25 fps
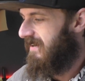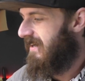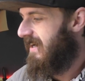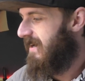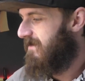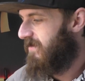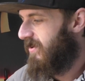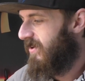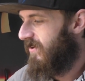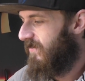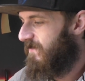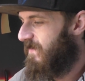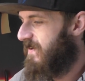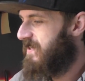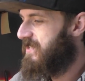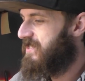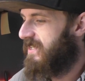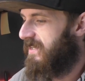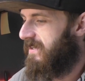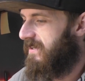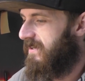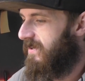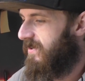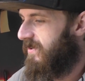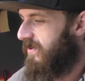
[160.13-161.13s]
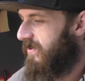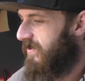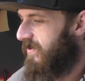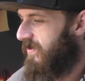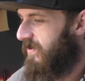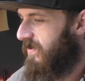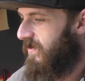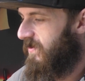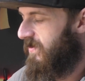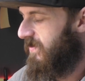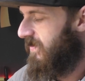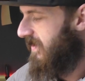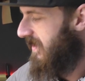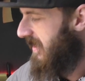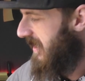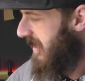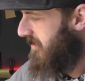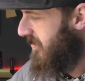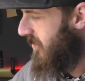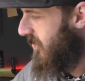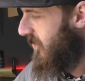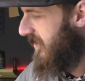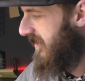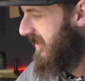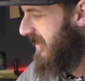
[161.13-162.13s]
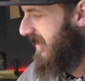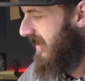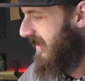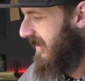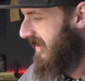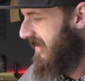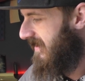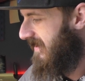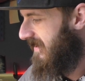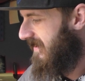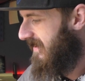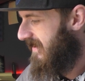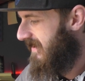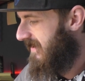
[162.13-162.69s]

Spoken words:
I'm gonna go fishing. Ooh, I'm a woodcut.